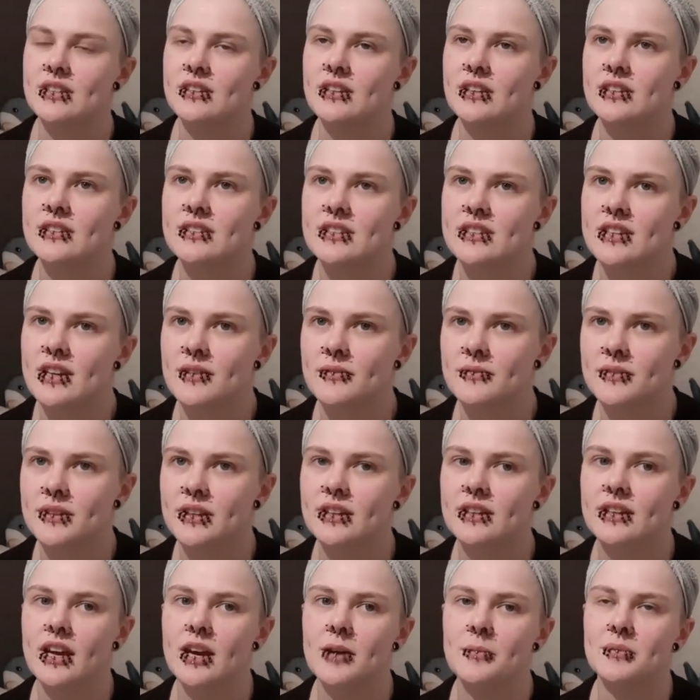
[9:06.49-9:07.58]
and stuff
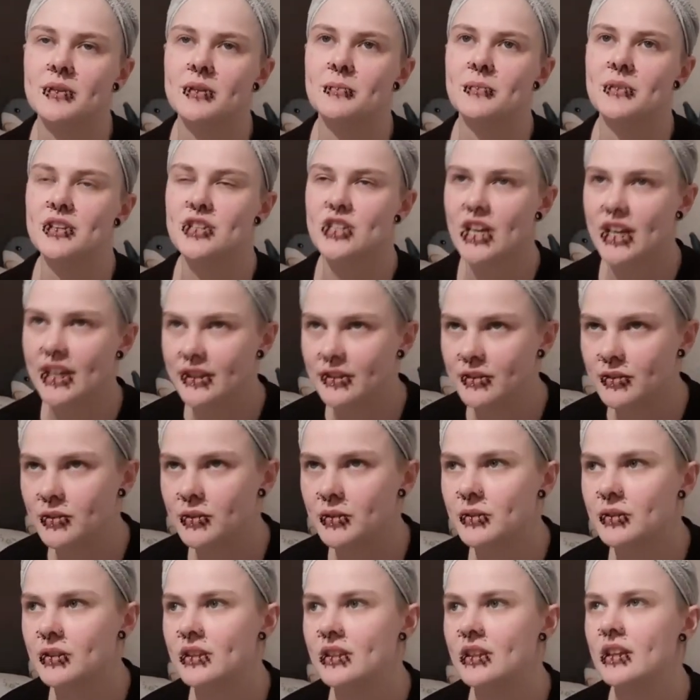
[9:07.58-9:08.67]
that happened in my
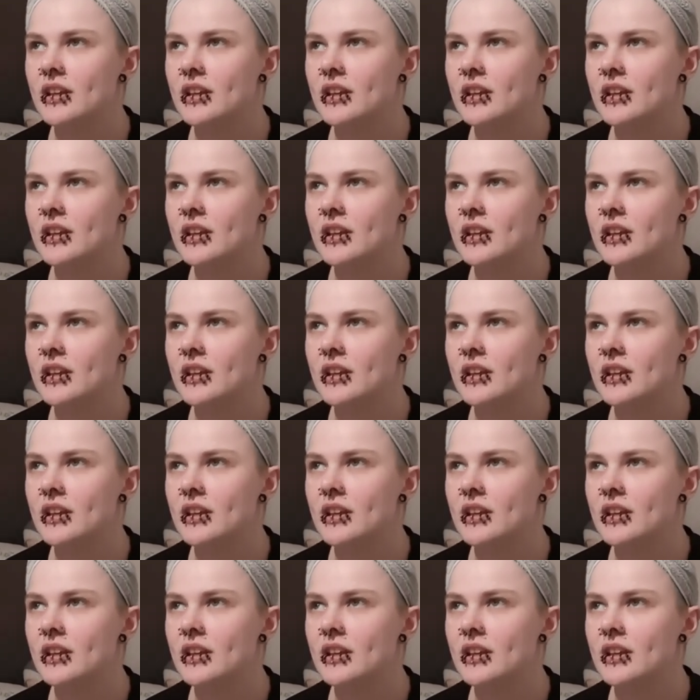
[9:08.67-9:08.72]
childhood,